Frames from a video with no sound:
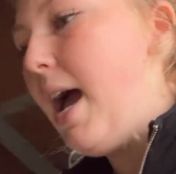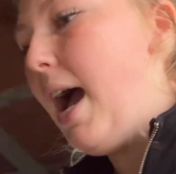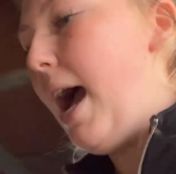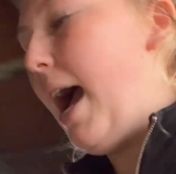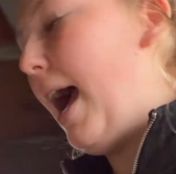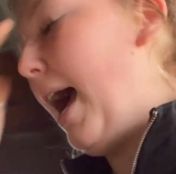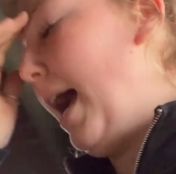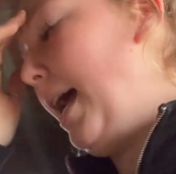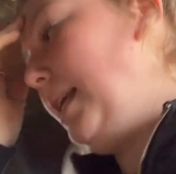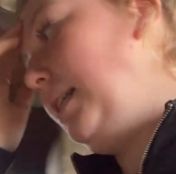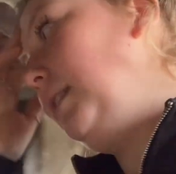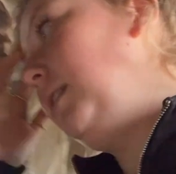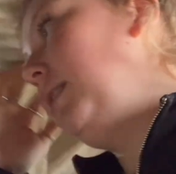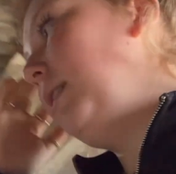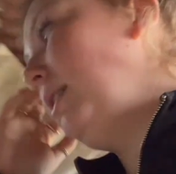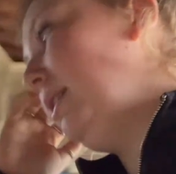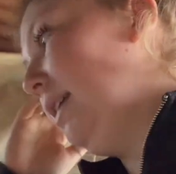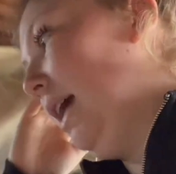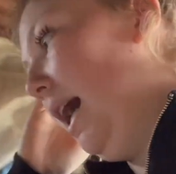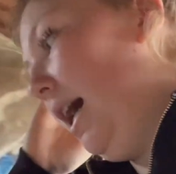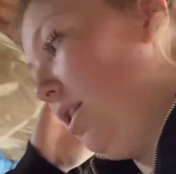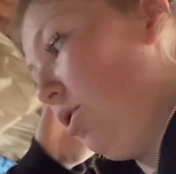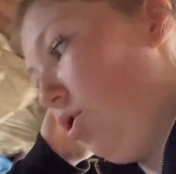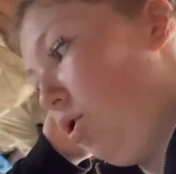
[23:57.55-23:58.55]
and
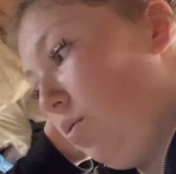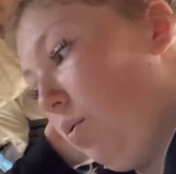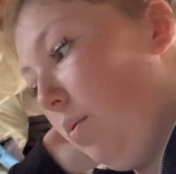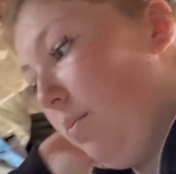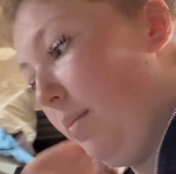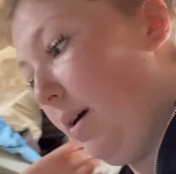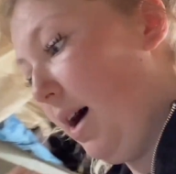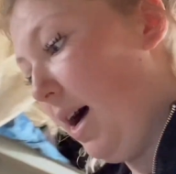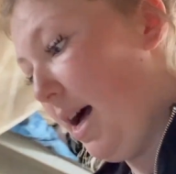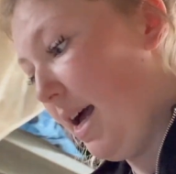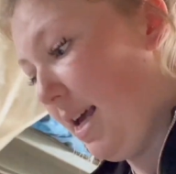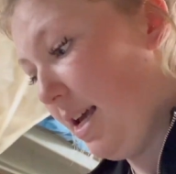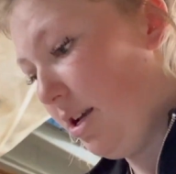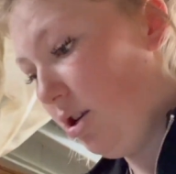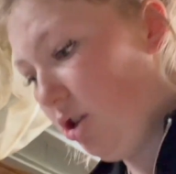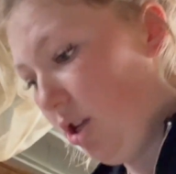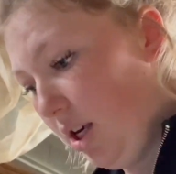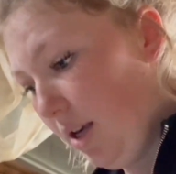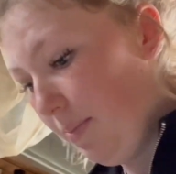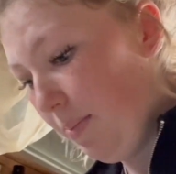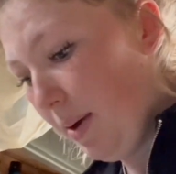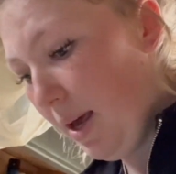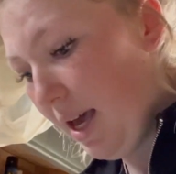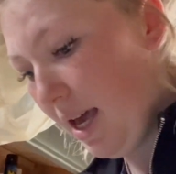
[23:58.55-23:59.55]
yeah, I just want my
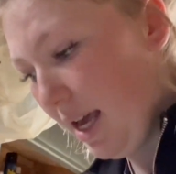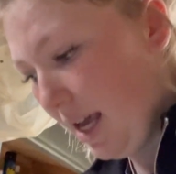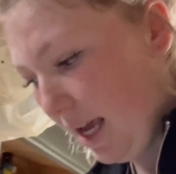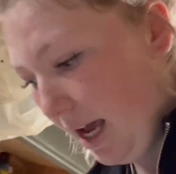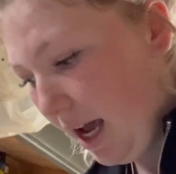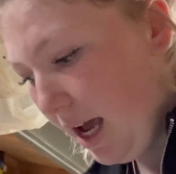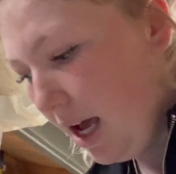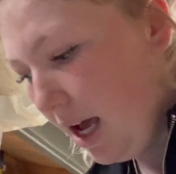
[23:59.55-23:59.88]
GP